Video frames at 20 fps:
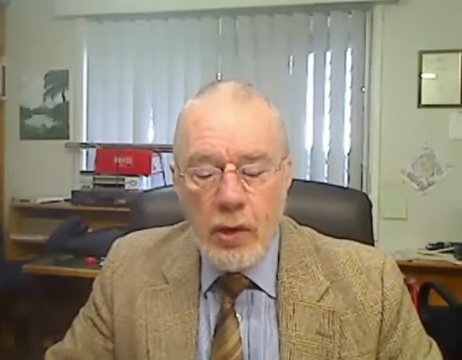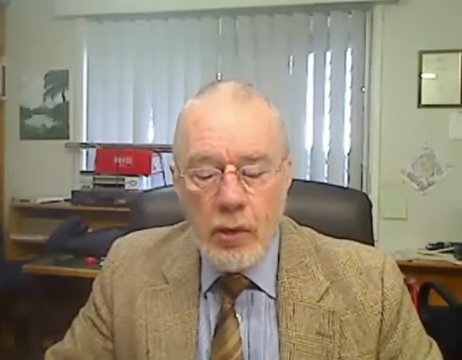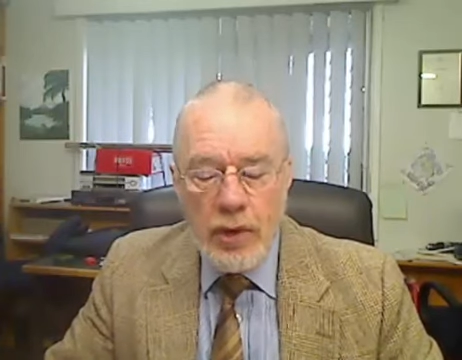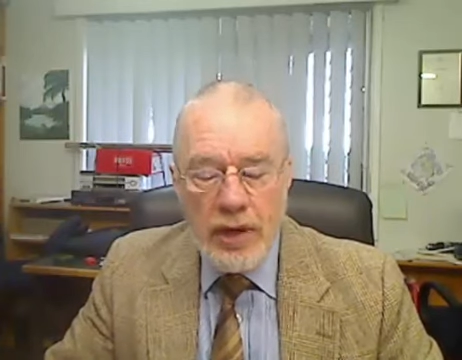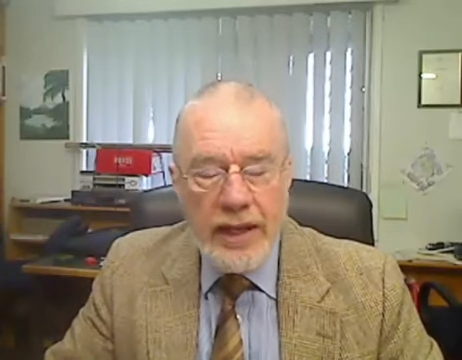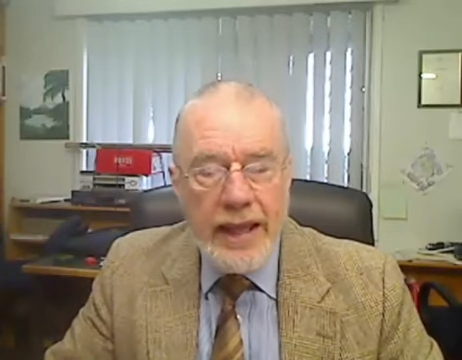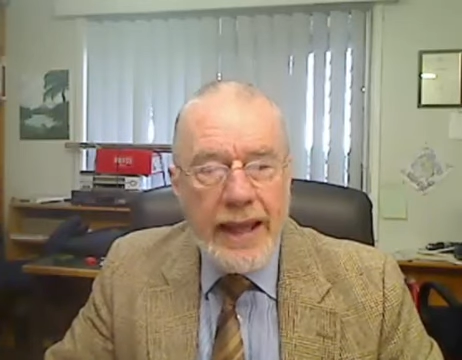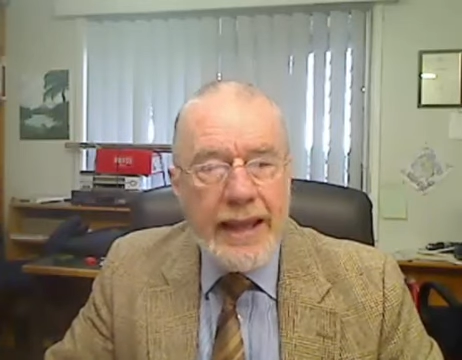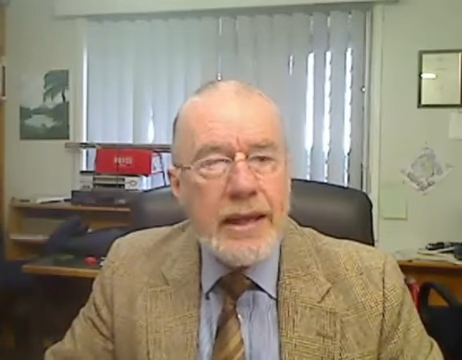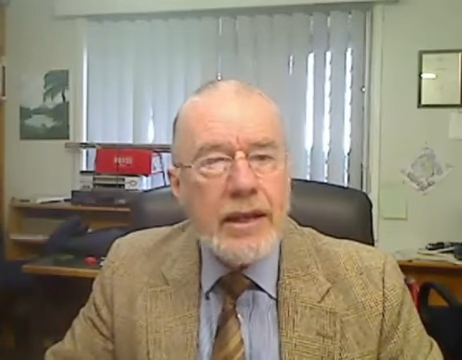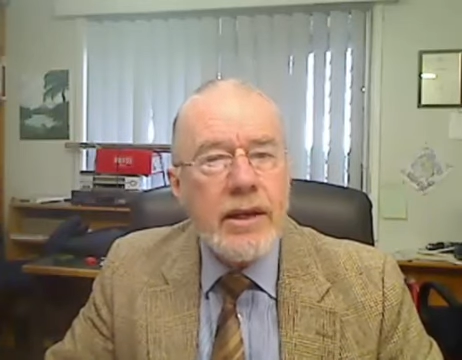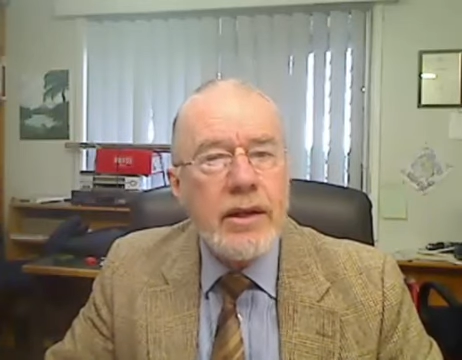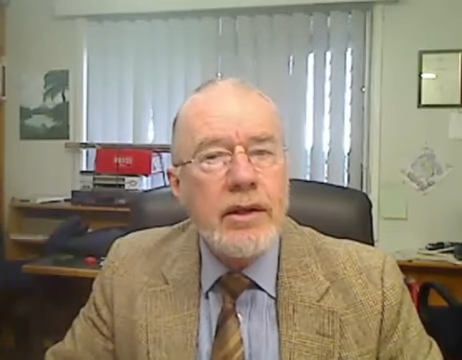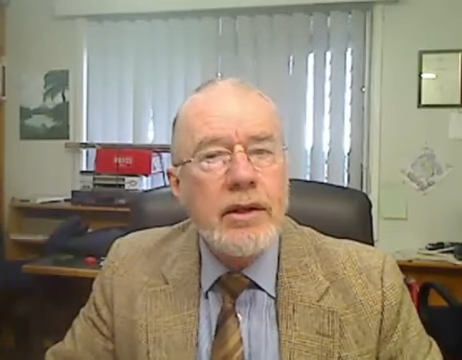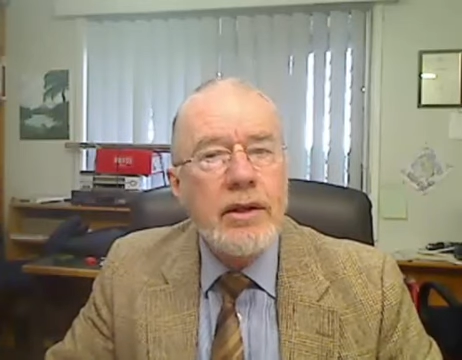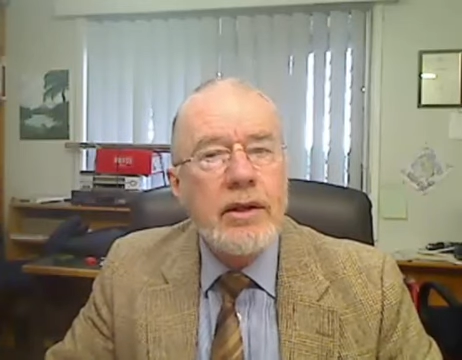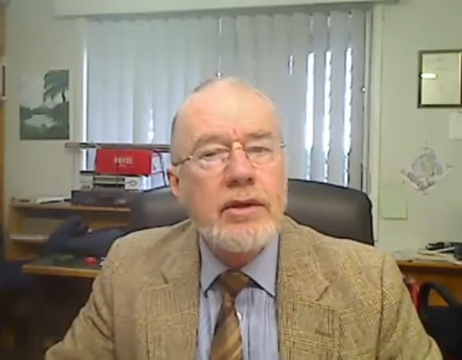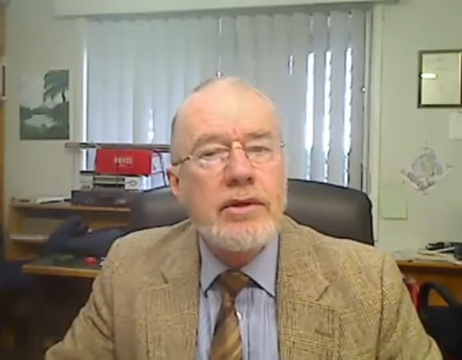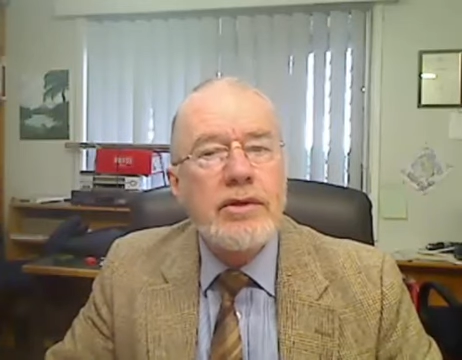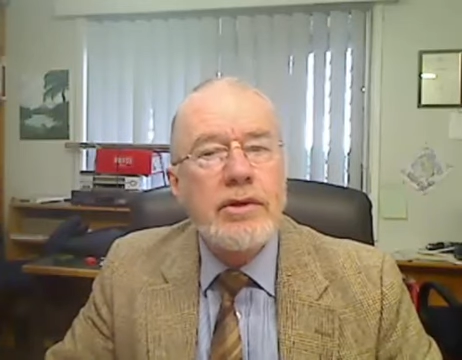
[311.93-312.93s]
Related
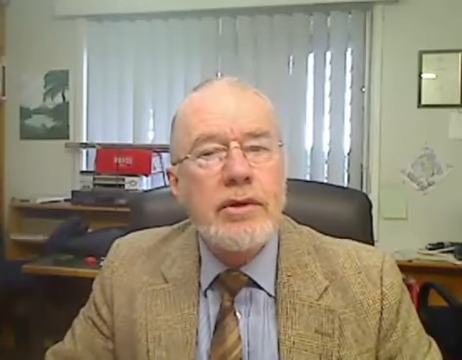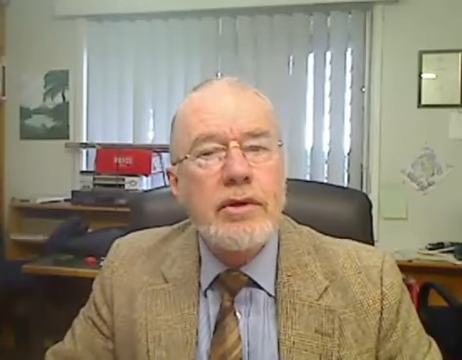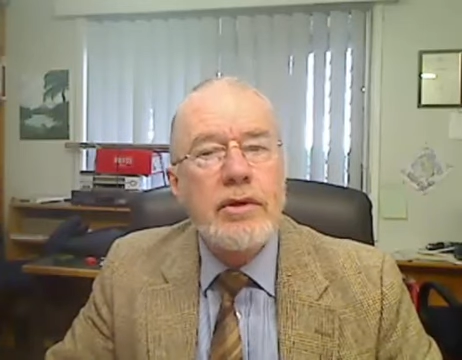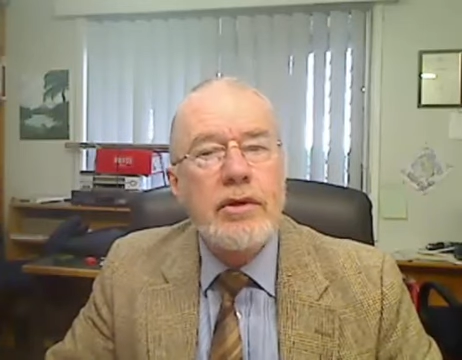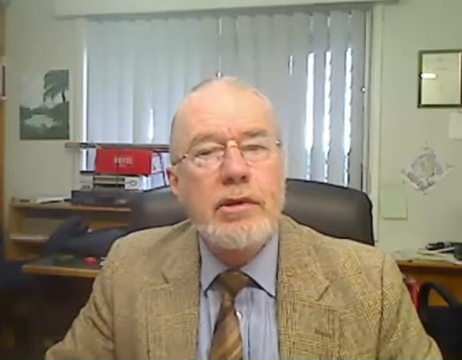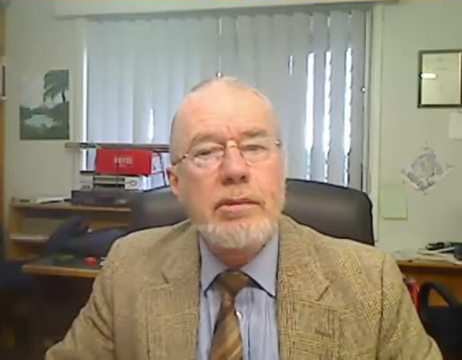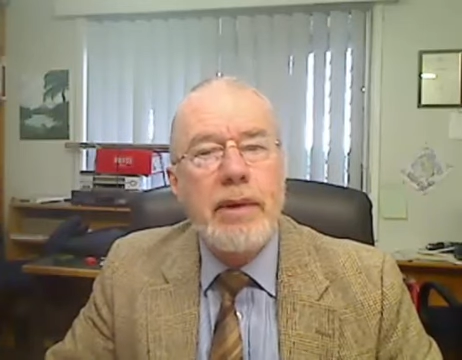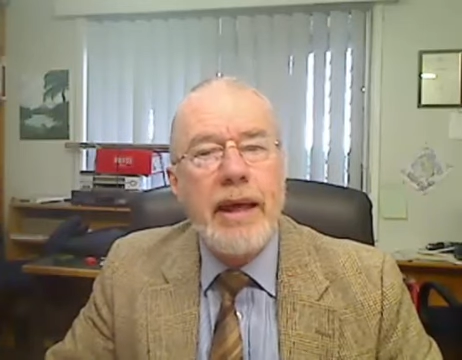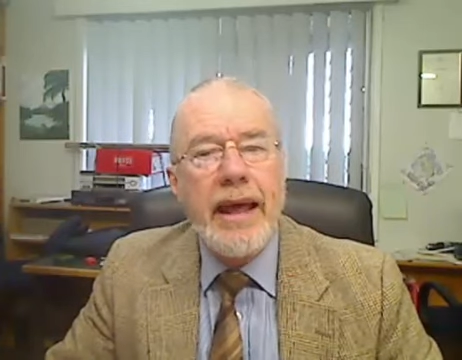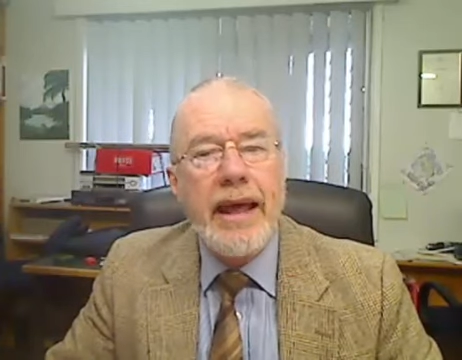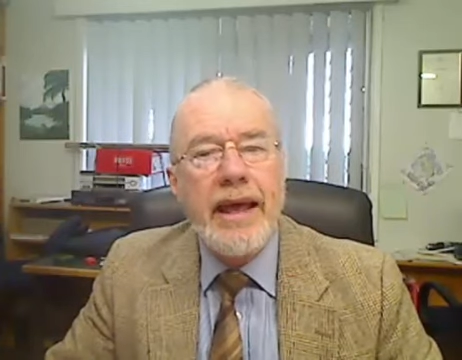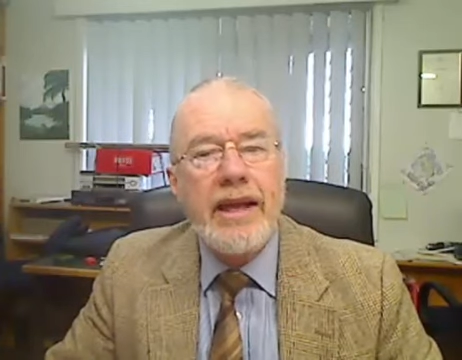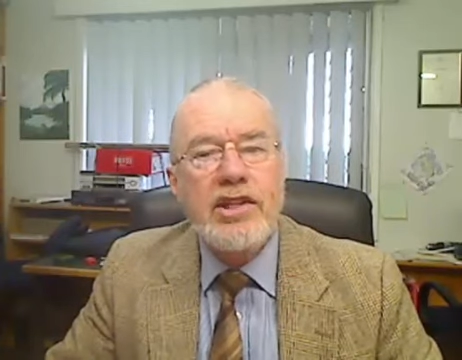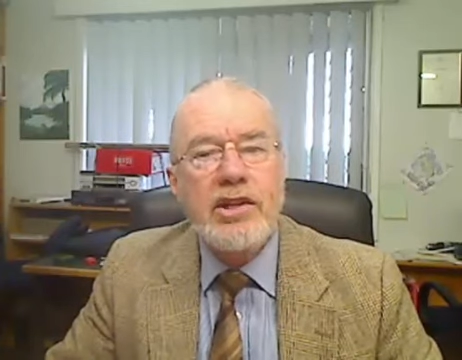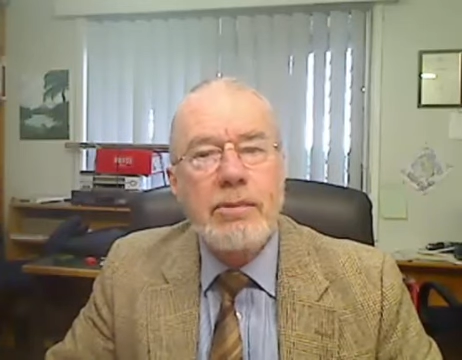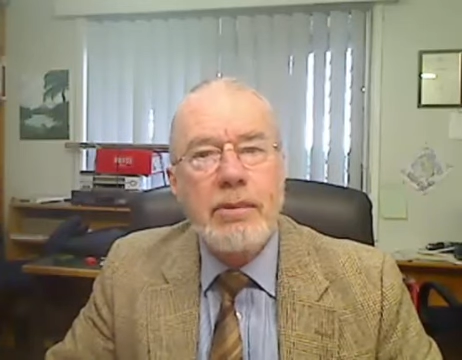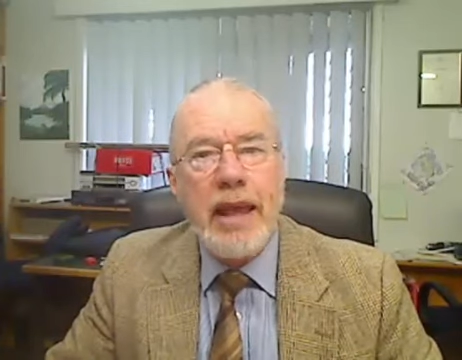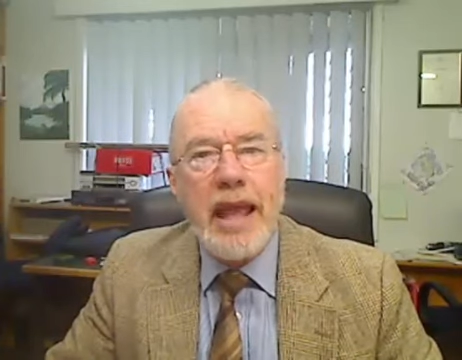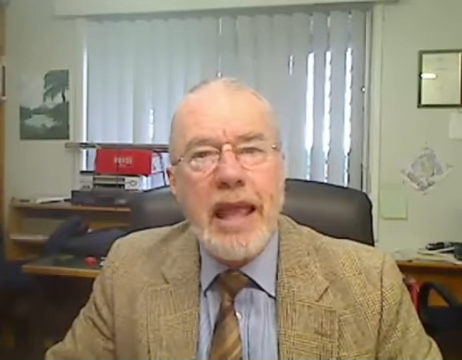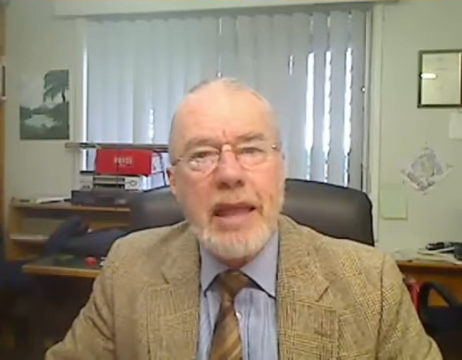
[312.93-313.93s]
to the
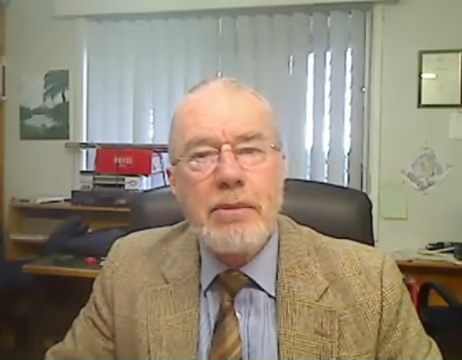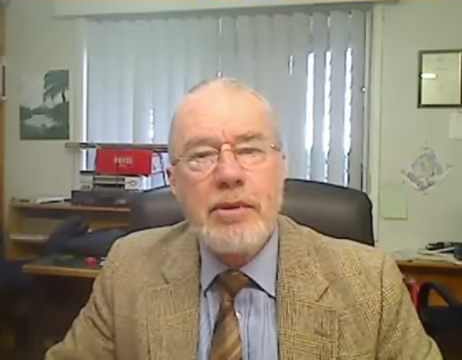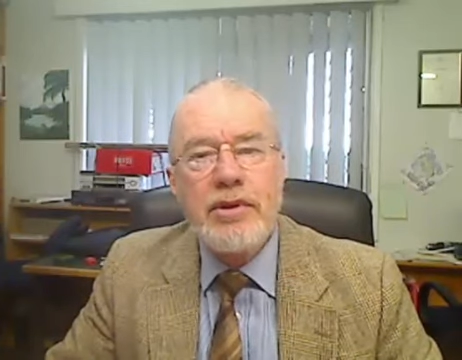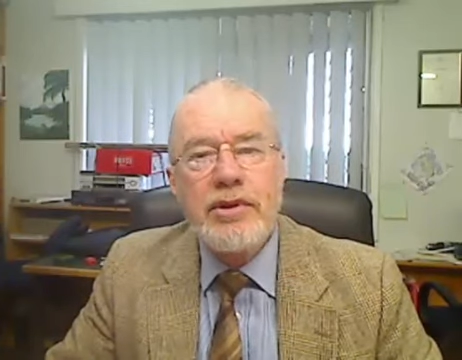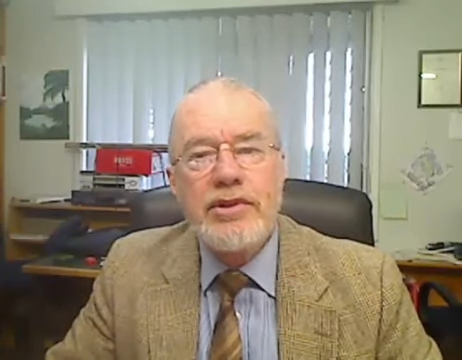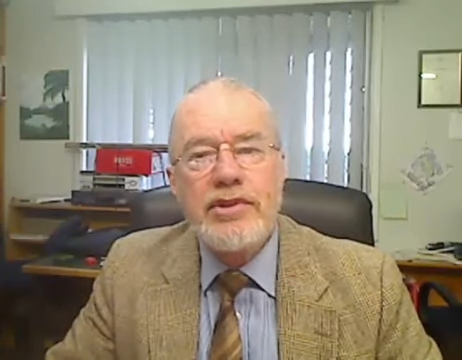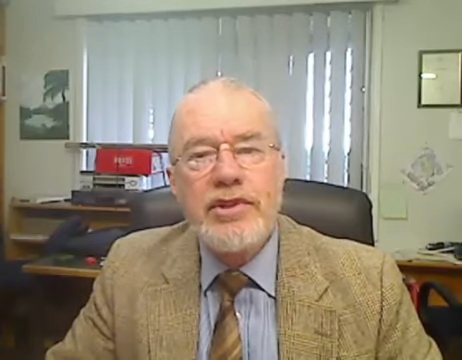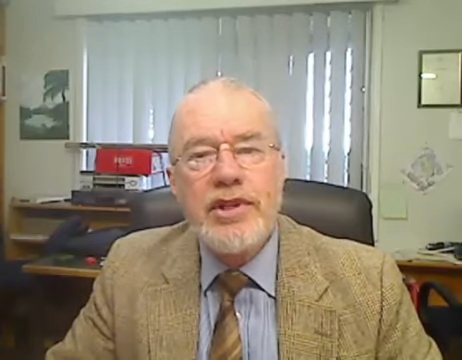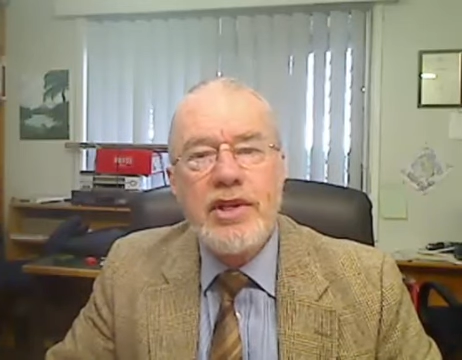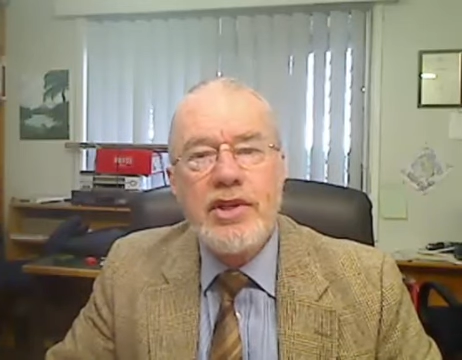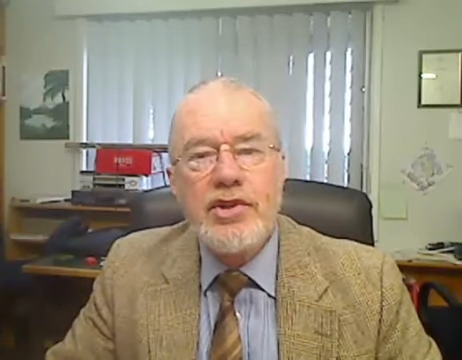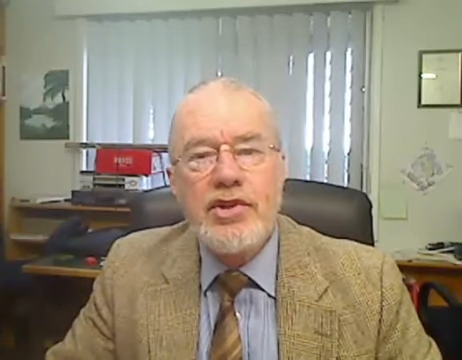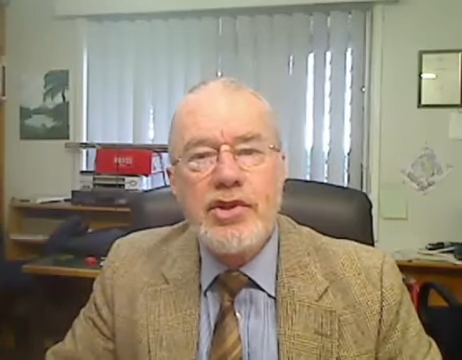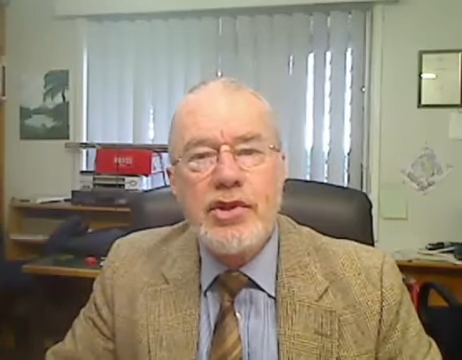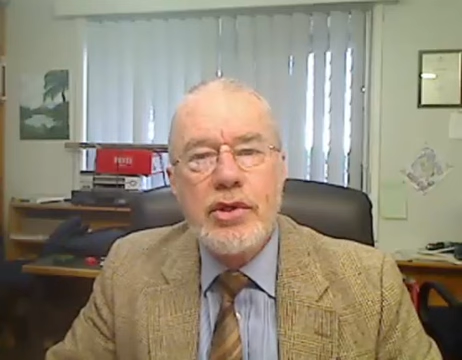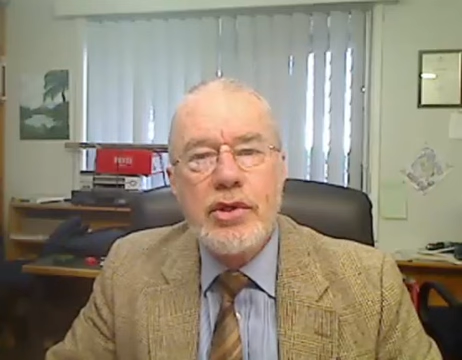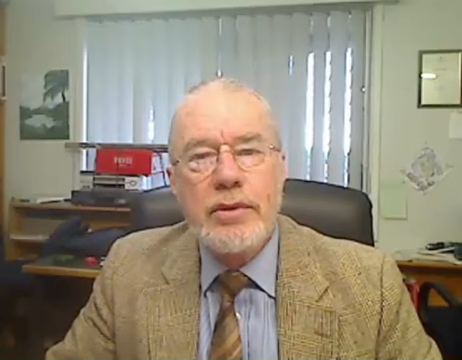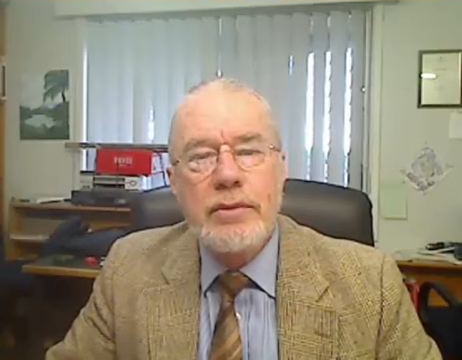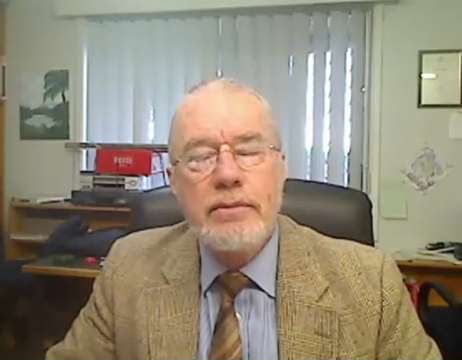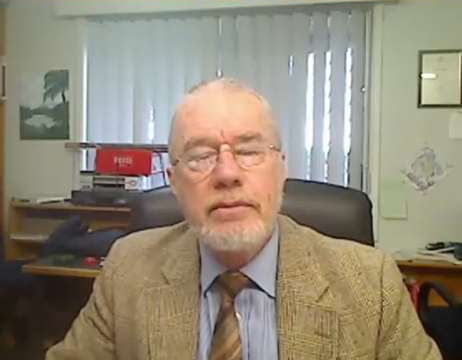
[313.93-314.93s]
past papers
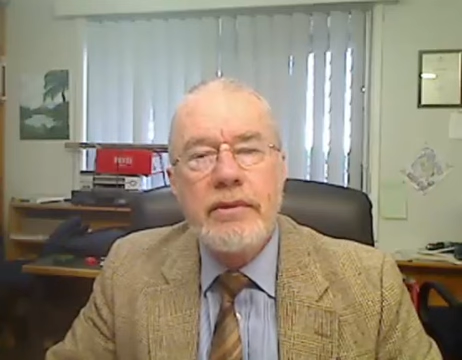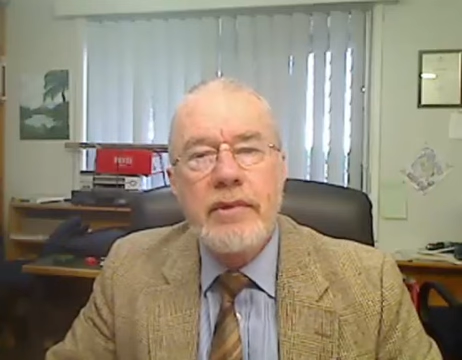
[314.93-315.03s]
issue